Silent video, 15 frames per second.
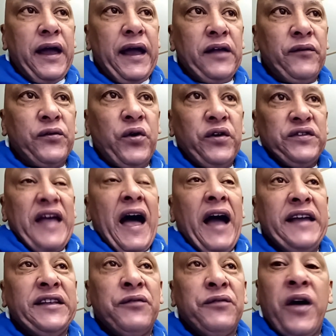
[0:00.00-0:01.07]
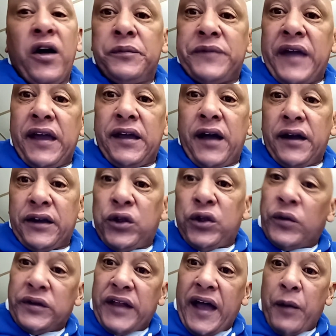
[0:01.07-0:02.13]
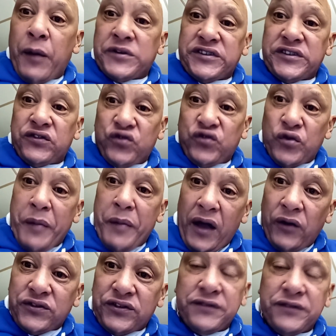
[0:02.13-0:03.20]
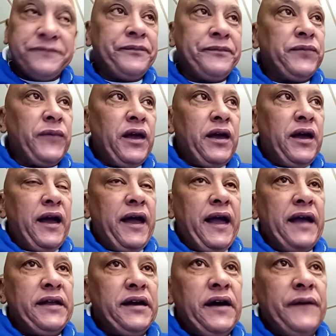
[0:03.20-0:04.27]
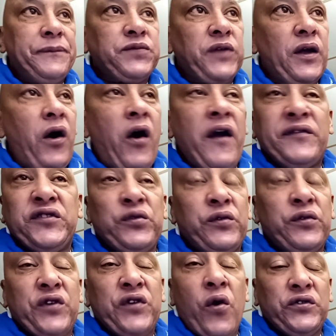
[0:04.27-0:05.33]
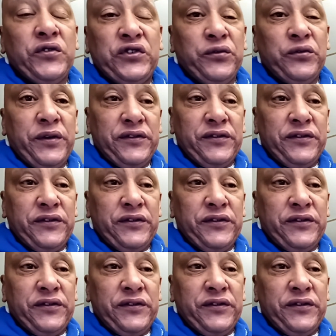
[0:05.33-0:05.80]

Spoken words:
And of course, now he developed a clothing line, which is True Bounce. And all you have to do is go to